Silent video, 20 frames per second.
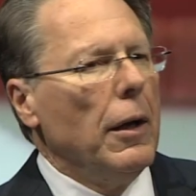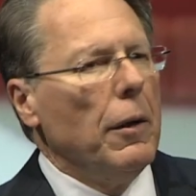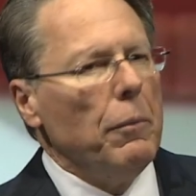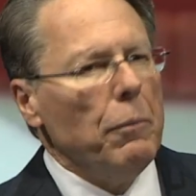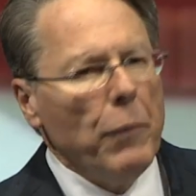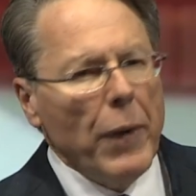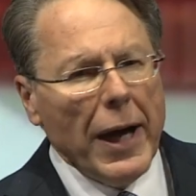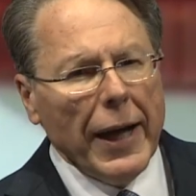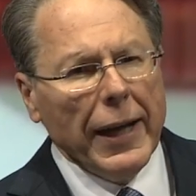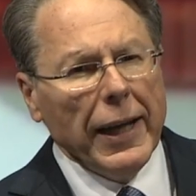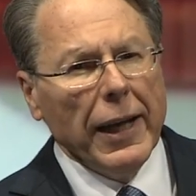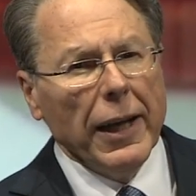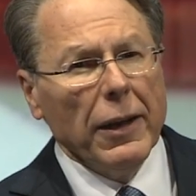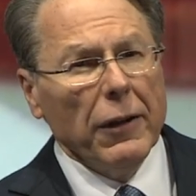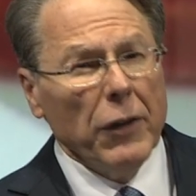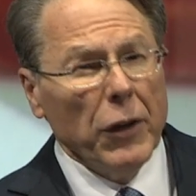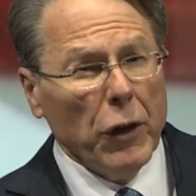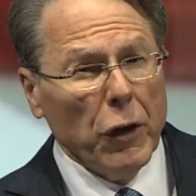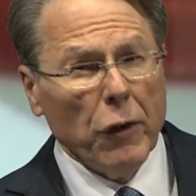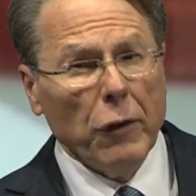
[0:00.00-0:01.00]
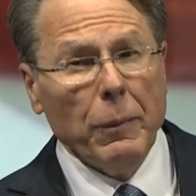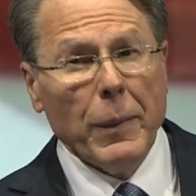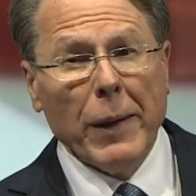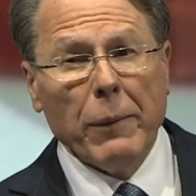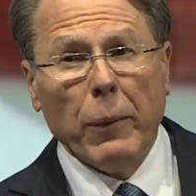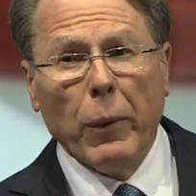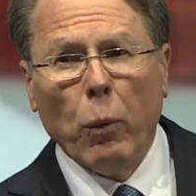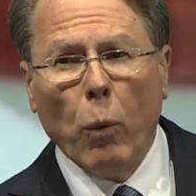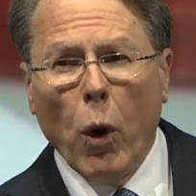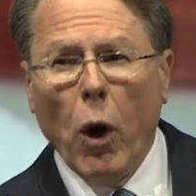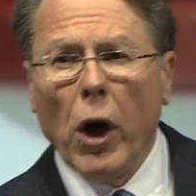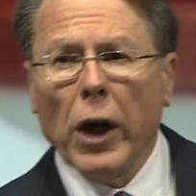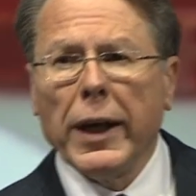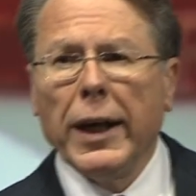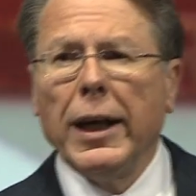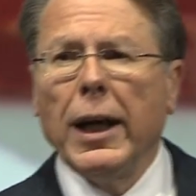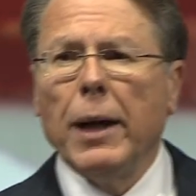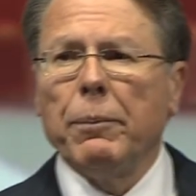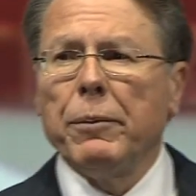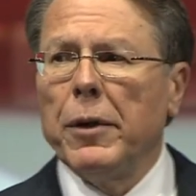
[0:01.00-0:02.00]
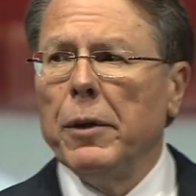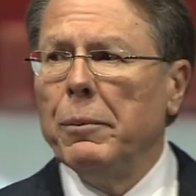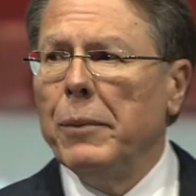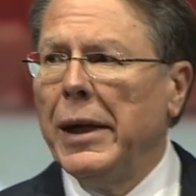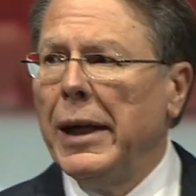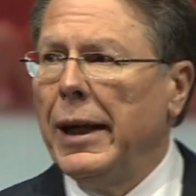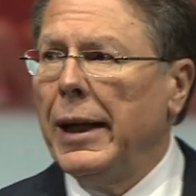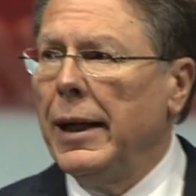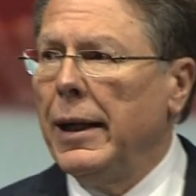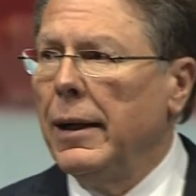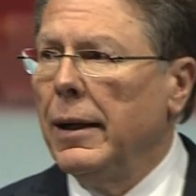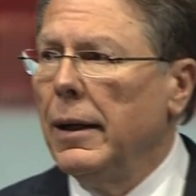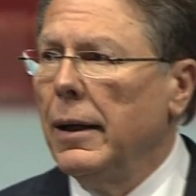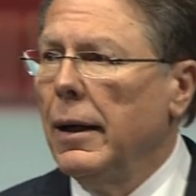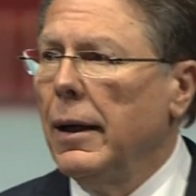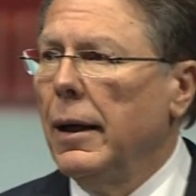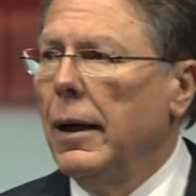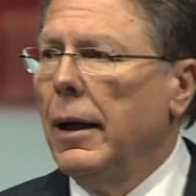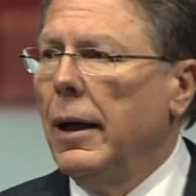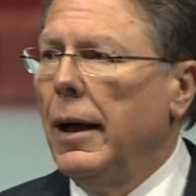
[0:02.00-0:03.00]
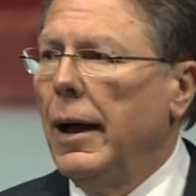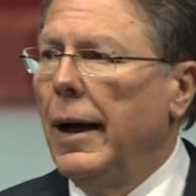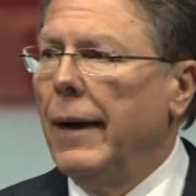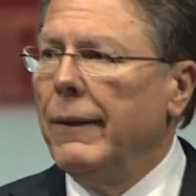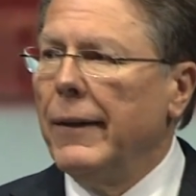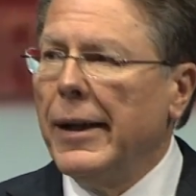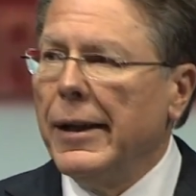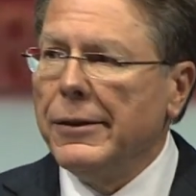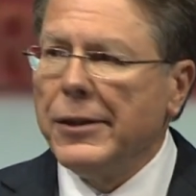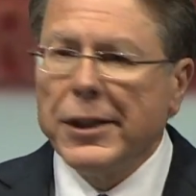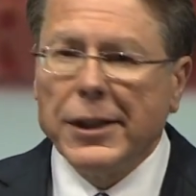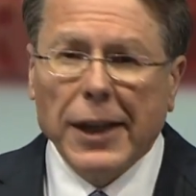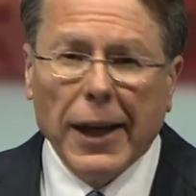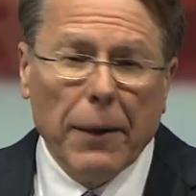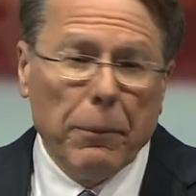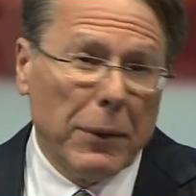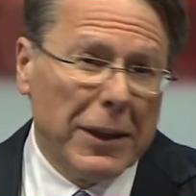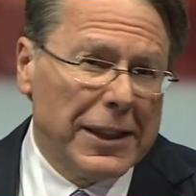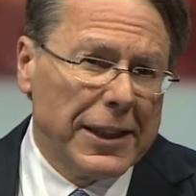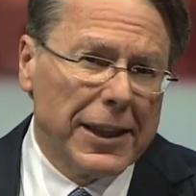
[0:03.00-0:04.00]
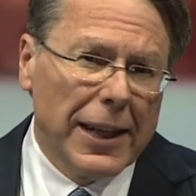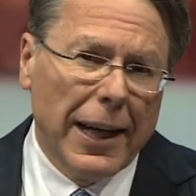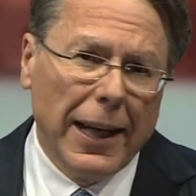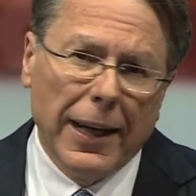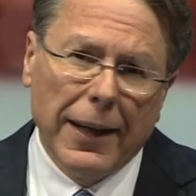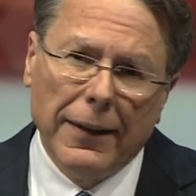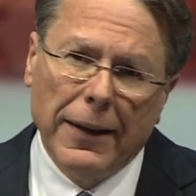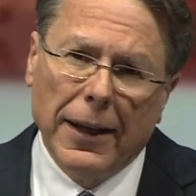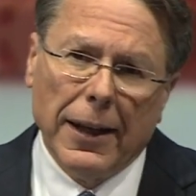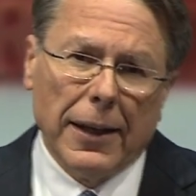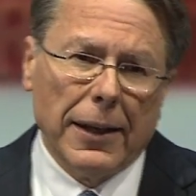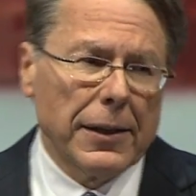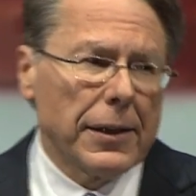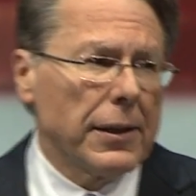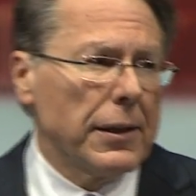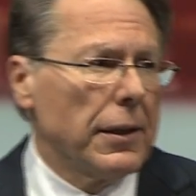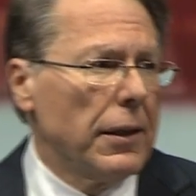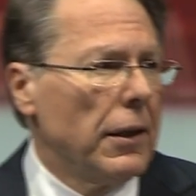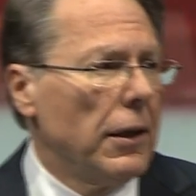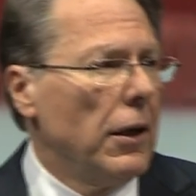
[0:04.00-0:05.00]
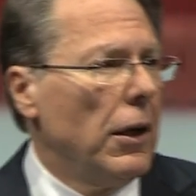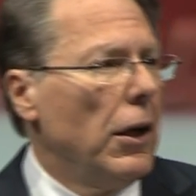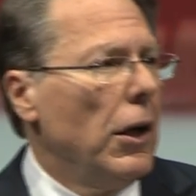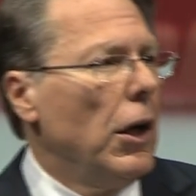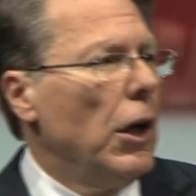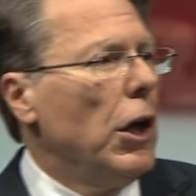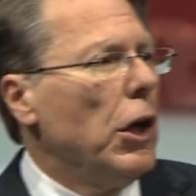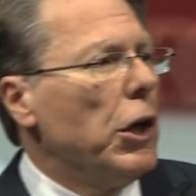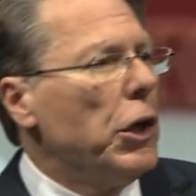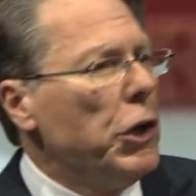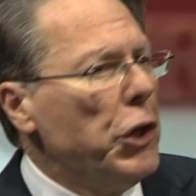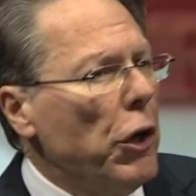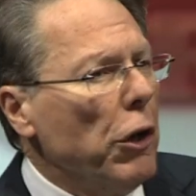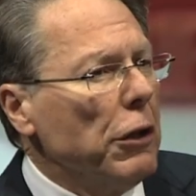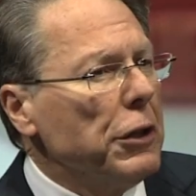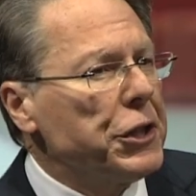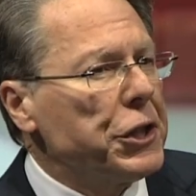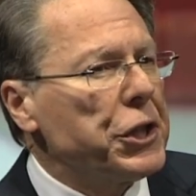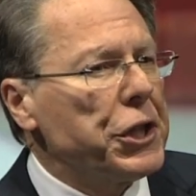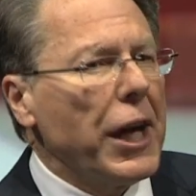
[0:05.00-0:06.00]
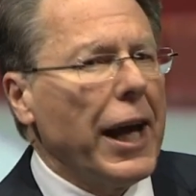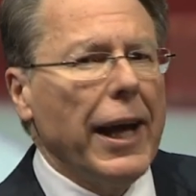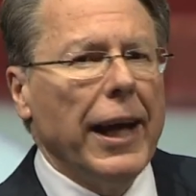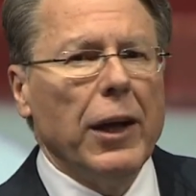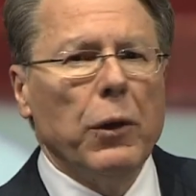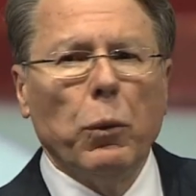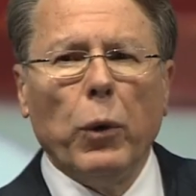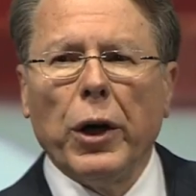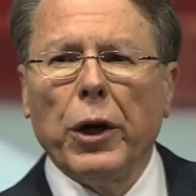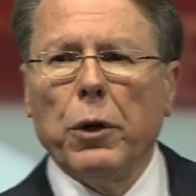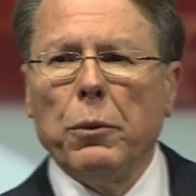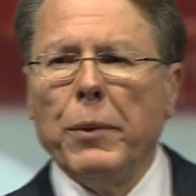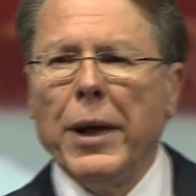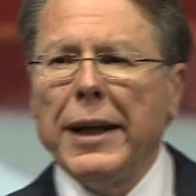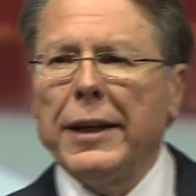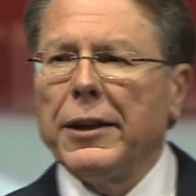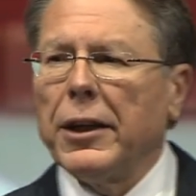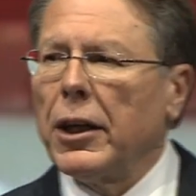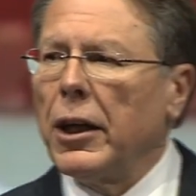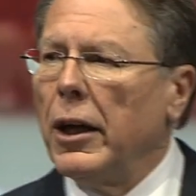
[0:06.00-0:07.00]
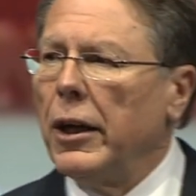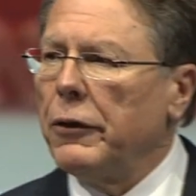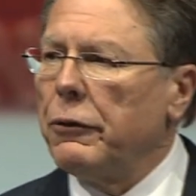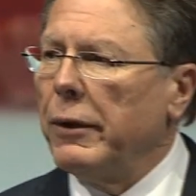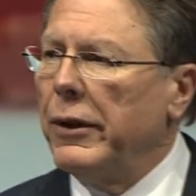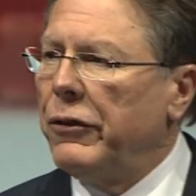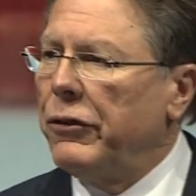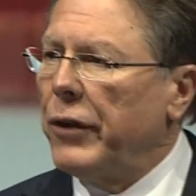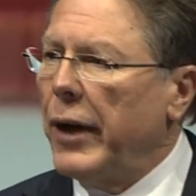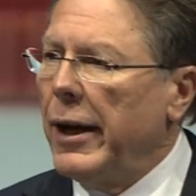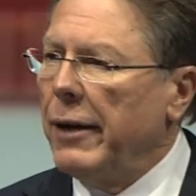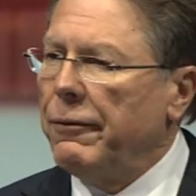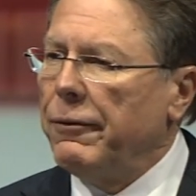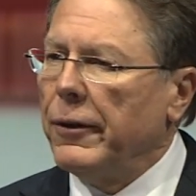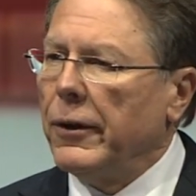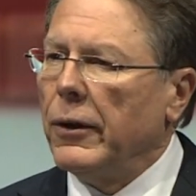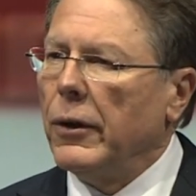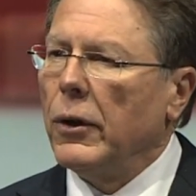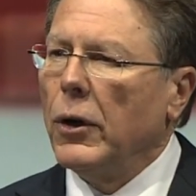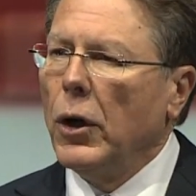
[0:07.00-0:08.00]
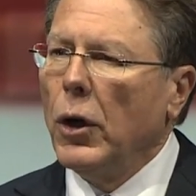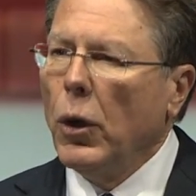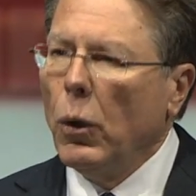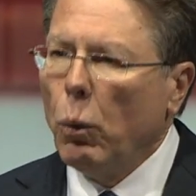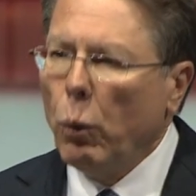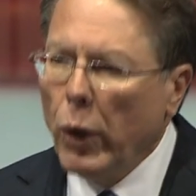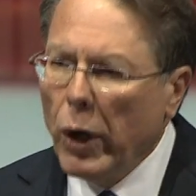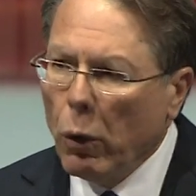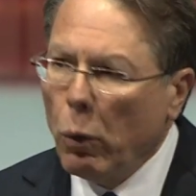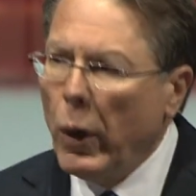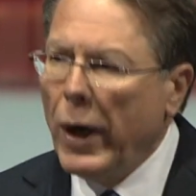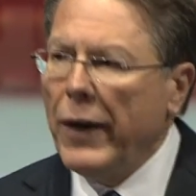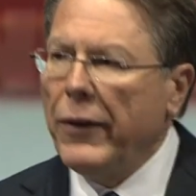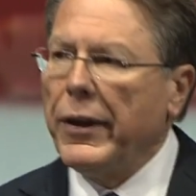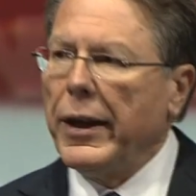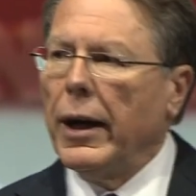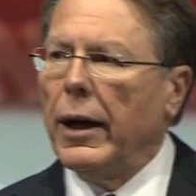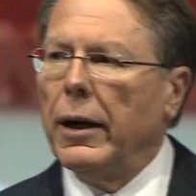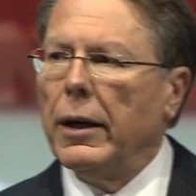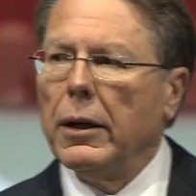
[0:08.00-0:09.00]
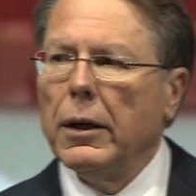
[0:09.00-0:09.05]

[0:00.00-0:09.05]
many of whom have been walking up to me and they've been saying this: you're saying what'll make the country safer. We're with you.